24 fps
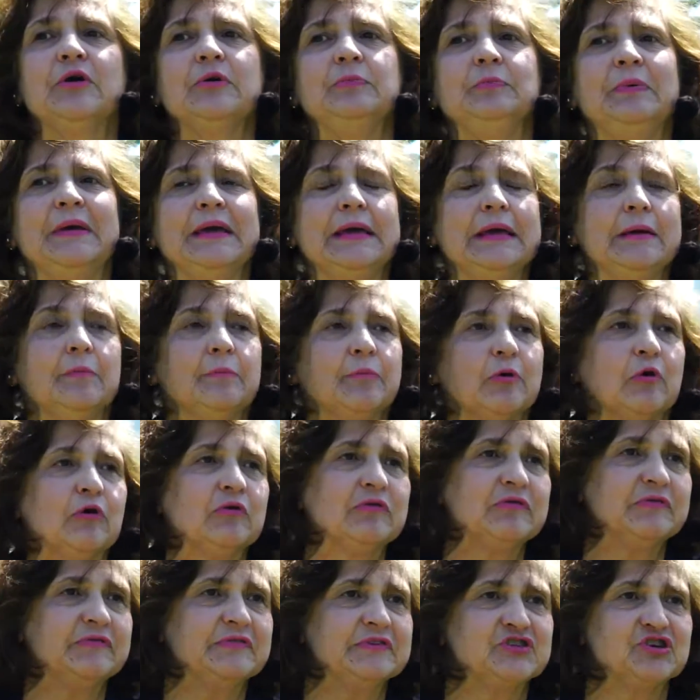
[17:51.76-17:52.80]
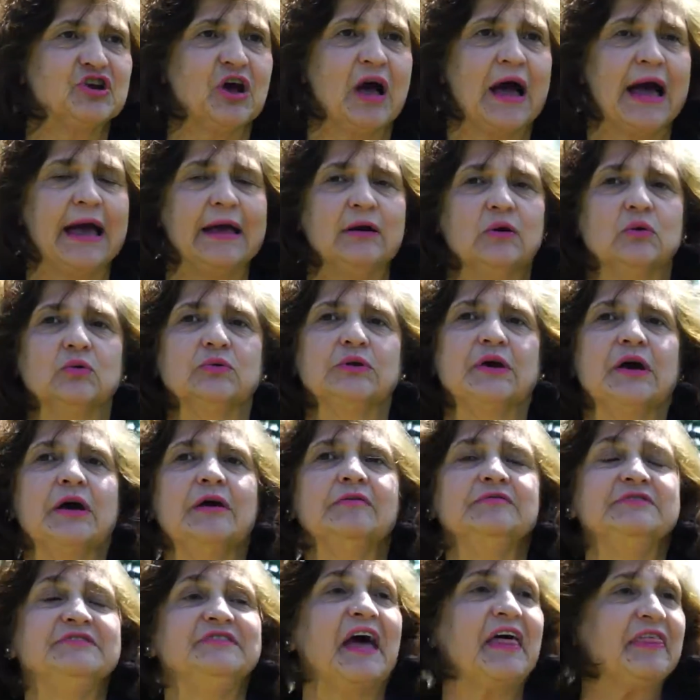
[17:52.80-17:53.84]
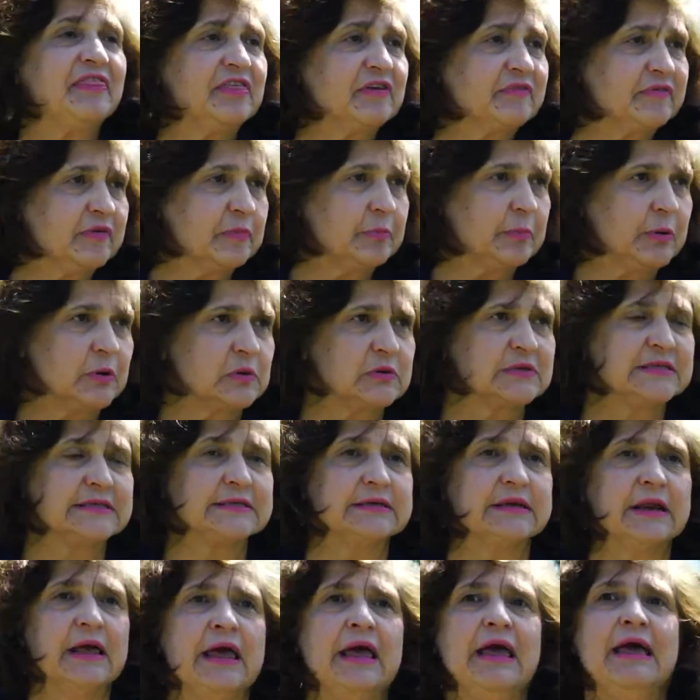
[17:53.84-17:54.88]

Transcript: it be a birth of a child, a death of a person,